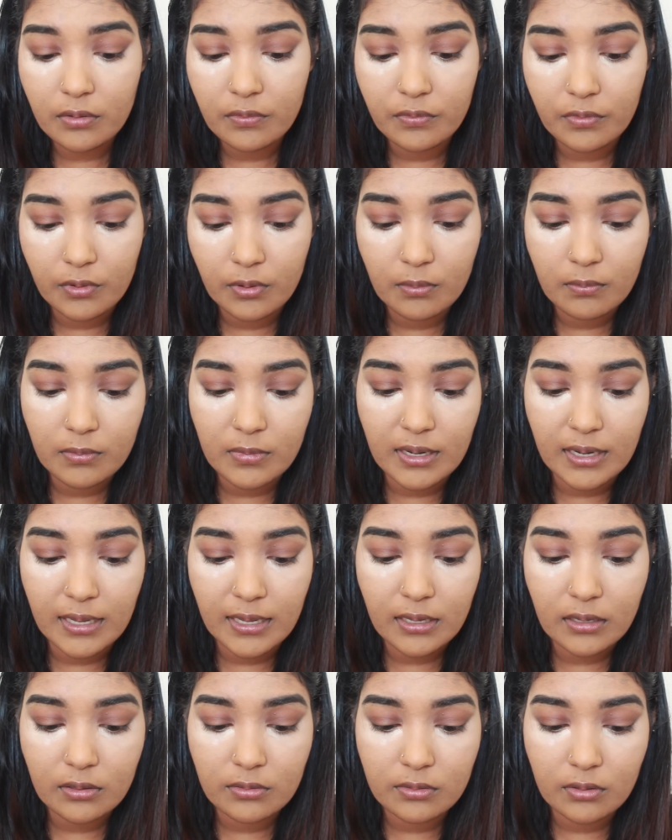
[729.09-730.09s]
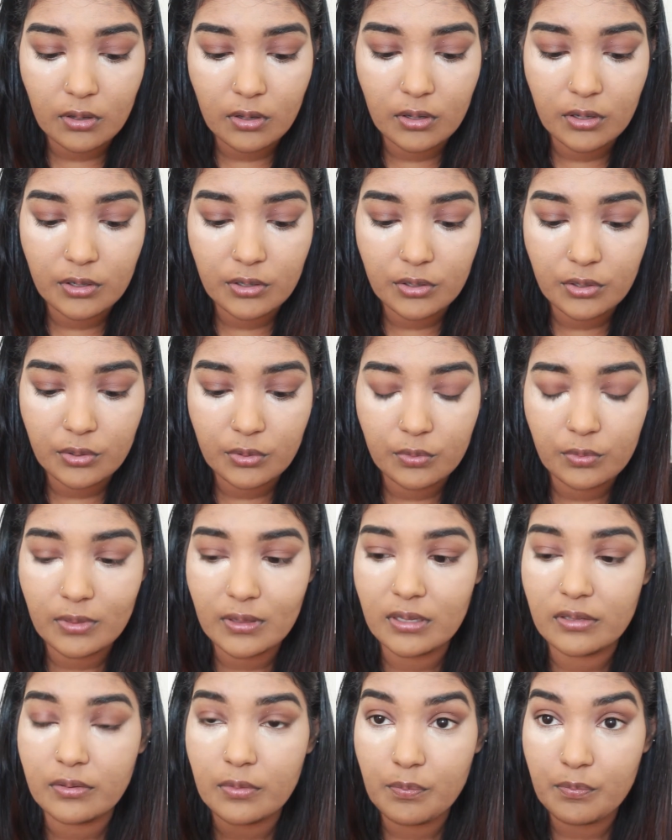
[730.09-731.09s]
from NYX onto
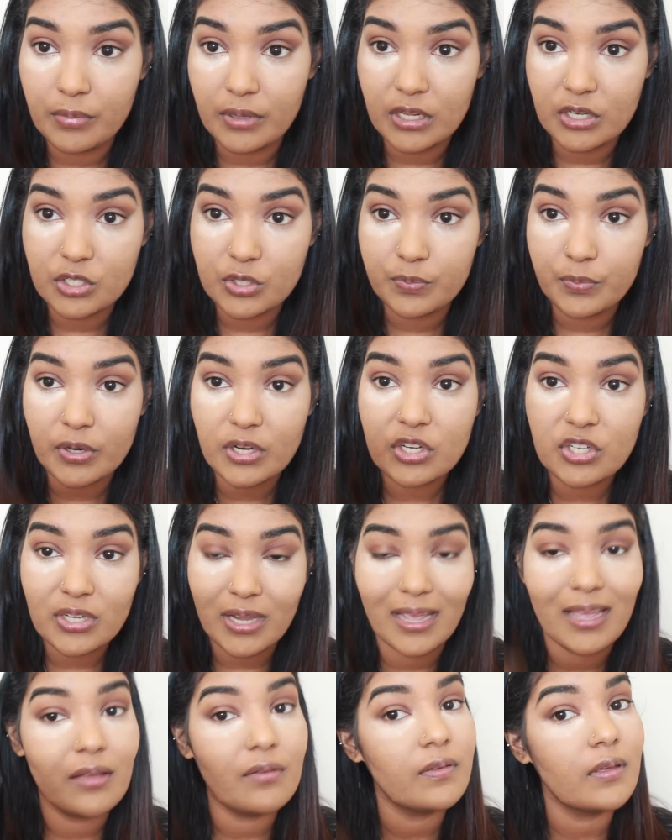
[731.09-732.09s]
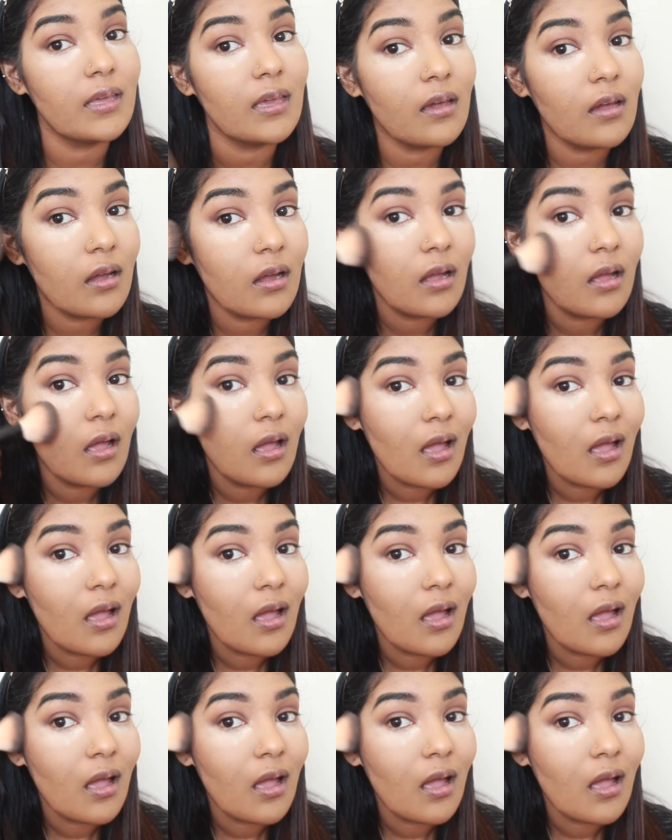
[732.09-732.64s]
this blush brush I have here.